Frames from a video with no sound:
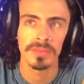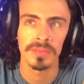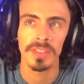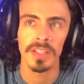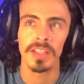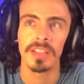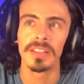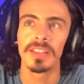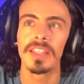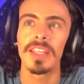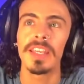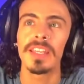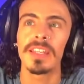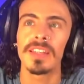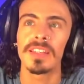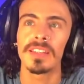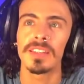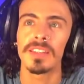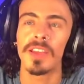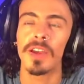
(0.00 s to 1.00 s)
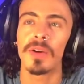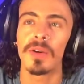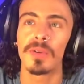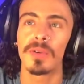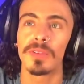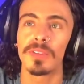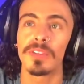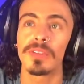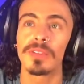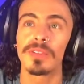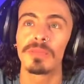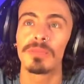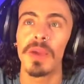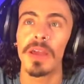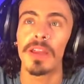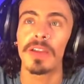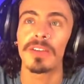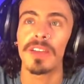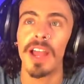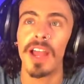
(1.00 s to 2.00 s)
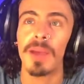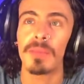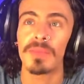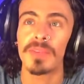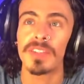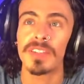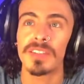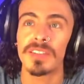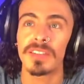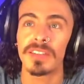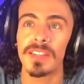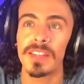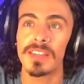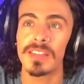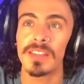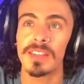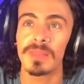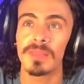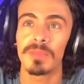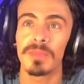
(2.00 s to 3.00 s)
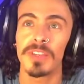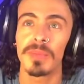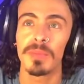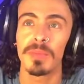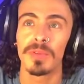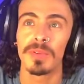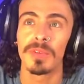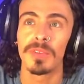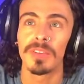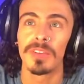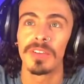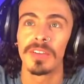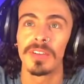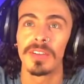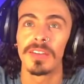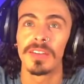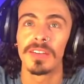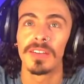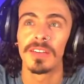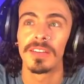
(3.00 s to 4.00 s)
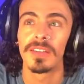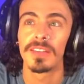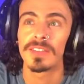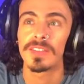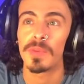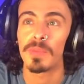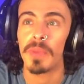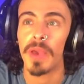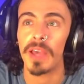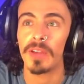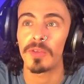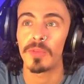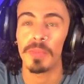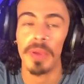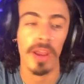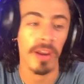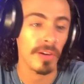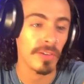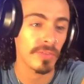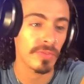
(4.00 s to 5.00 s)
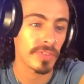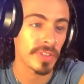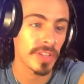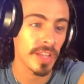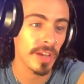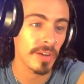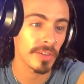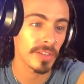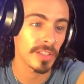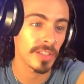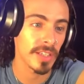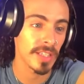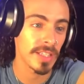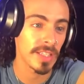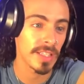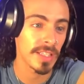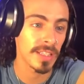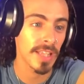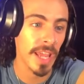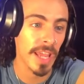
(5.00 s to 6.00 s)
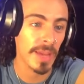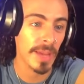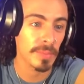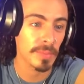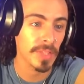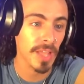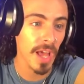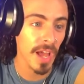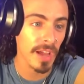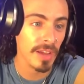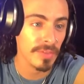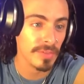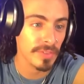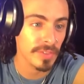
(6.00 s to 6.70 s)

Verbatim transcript: Elite, yo, you better not be soliciting people to peddle paraphernalia in the damn live.